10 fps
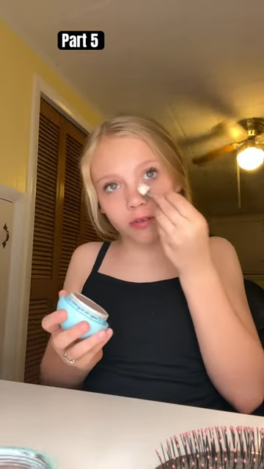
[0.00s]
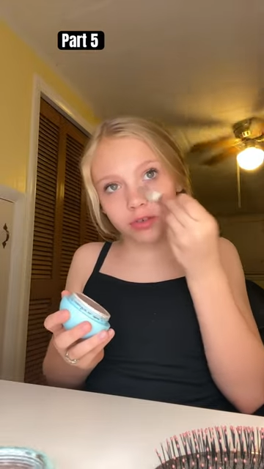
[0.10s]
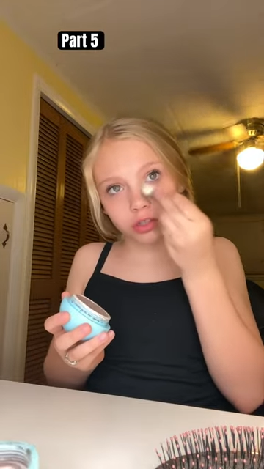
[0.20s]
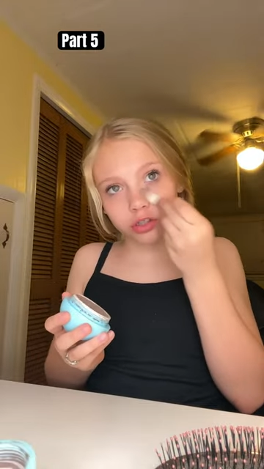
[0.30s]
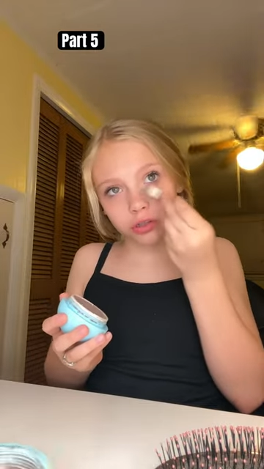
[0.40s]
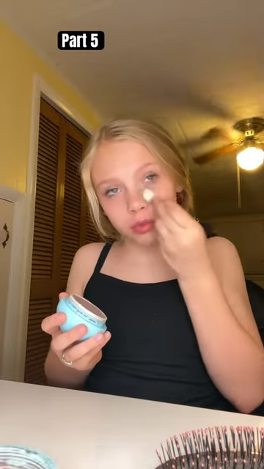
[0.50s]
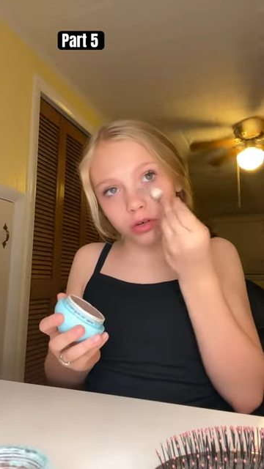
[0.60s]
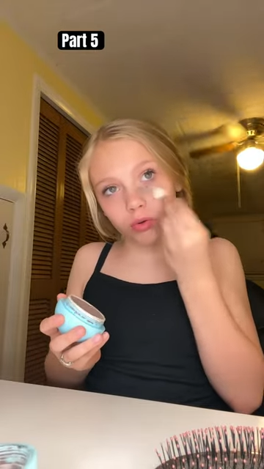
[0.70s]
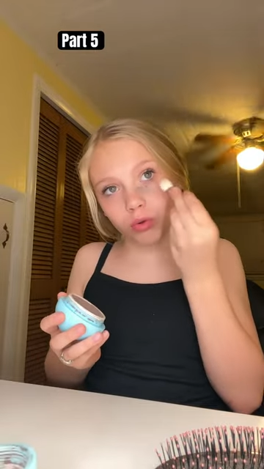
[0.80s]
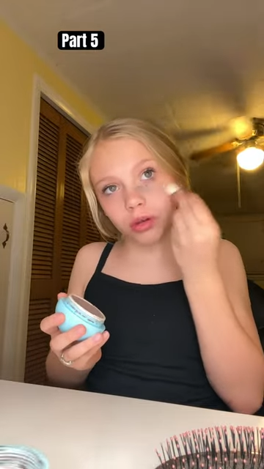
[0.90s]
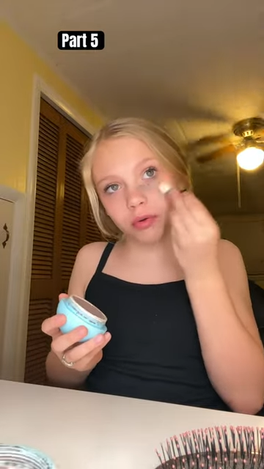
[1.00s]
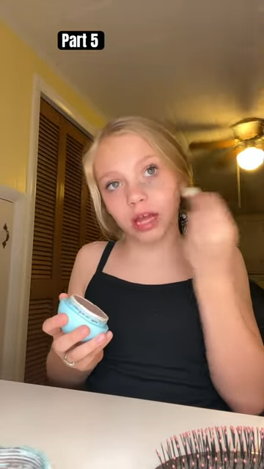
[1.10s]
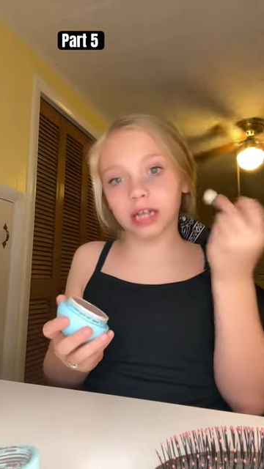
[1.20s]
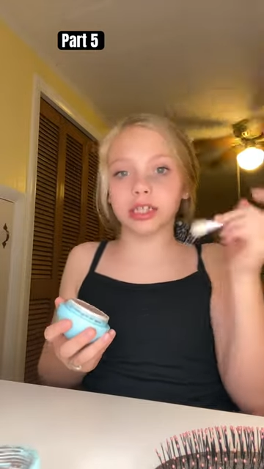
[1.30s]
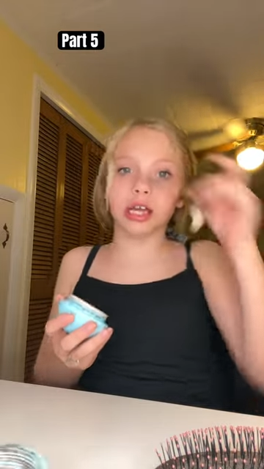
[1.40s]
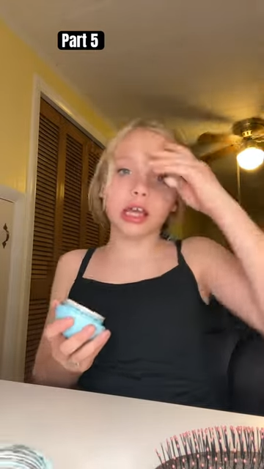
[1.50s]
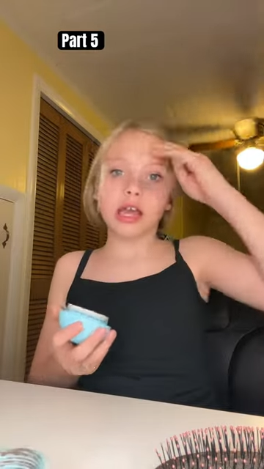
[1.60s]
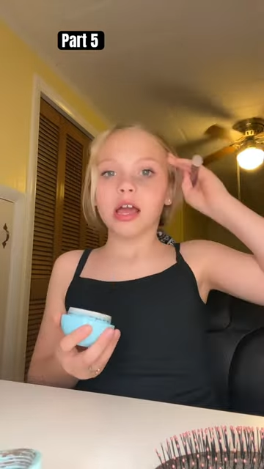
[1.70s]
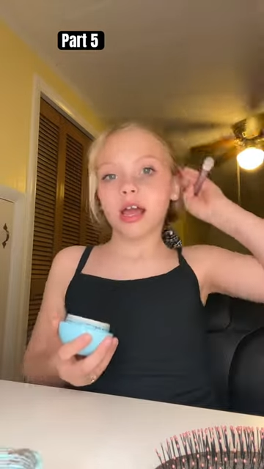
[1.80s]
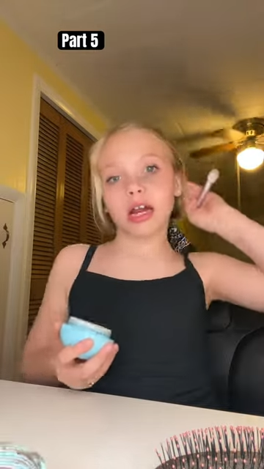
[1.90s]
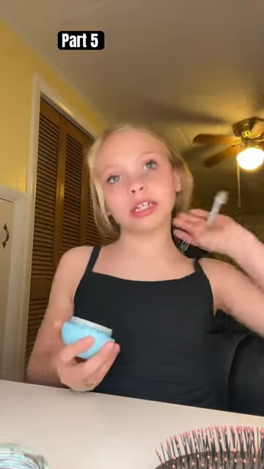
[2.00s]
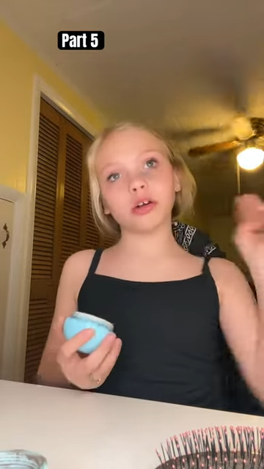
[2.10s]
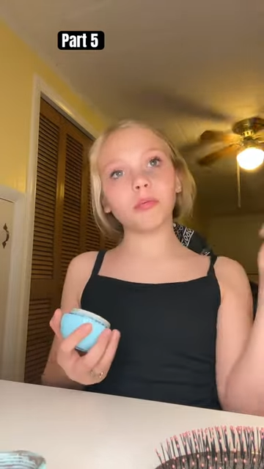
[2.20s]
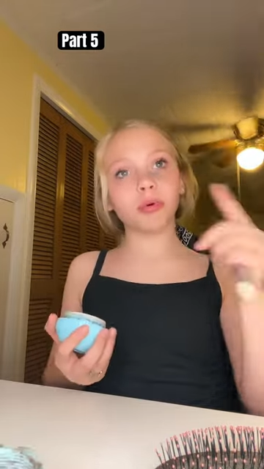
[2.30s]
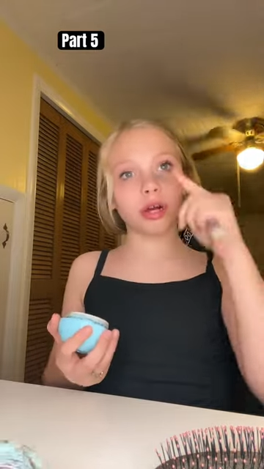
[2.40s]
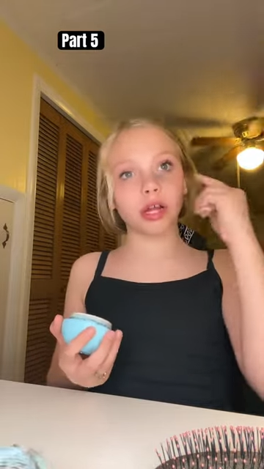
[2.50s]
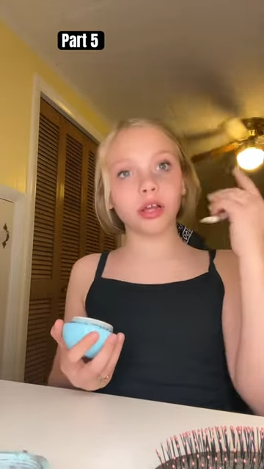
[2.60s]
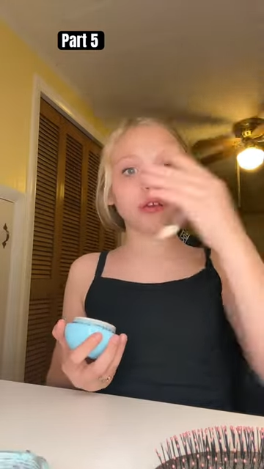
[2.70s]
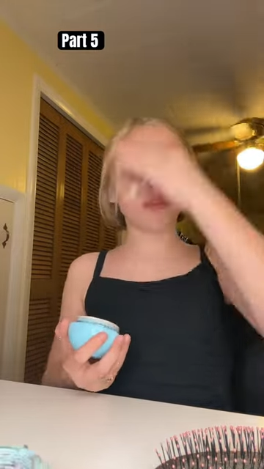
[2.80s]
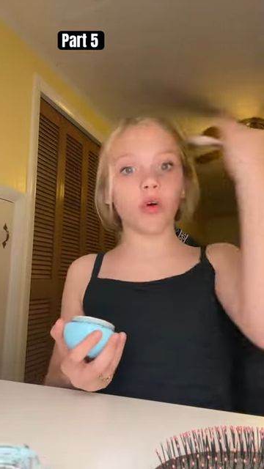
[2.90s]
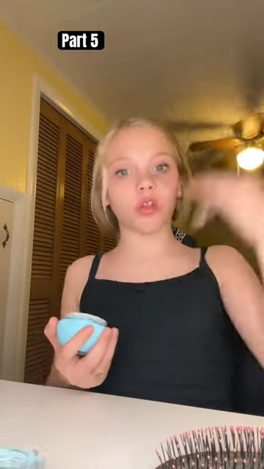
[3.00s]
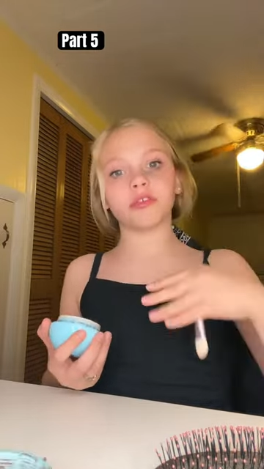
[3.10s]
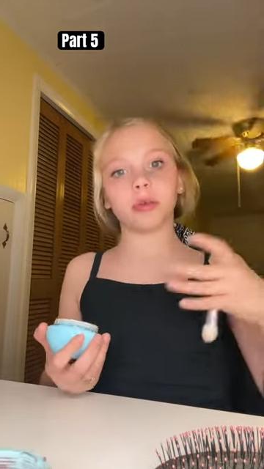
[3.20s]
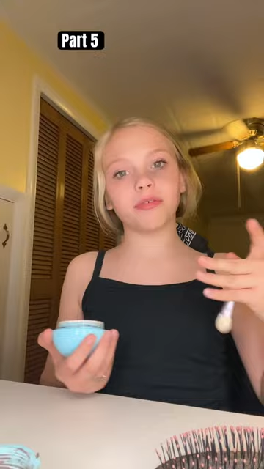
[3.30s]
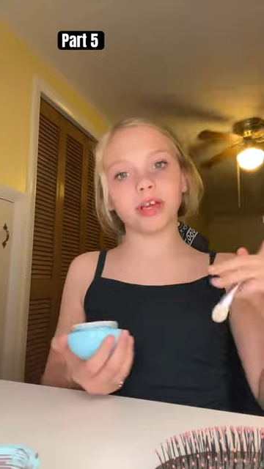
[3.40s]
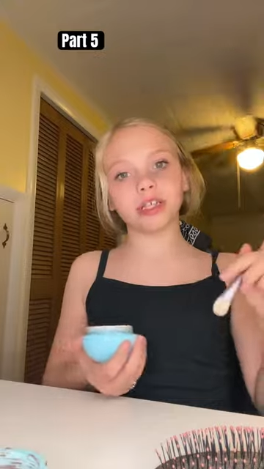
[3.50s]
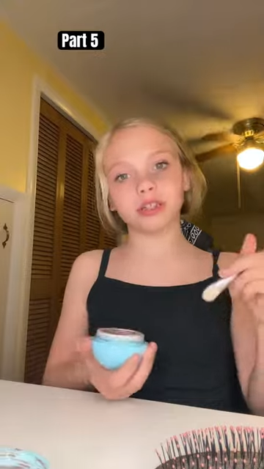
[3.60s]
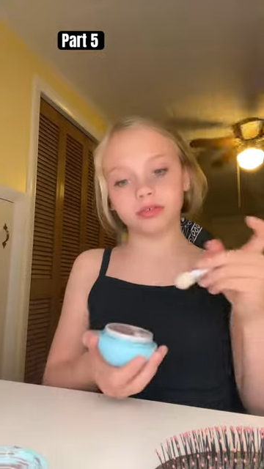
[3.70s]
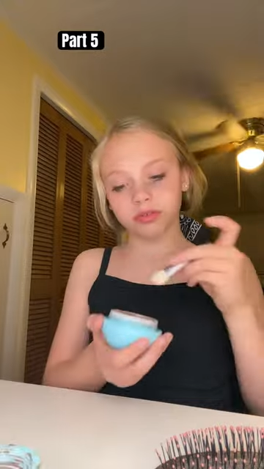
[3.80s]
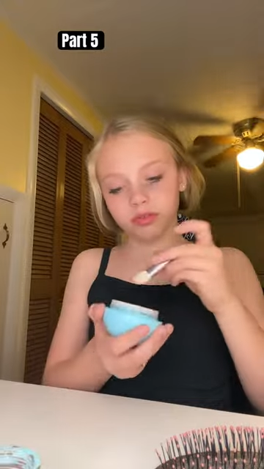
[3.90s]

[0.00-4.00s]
It feels super cool and relaxing and I don't put it all over my face.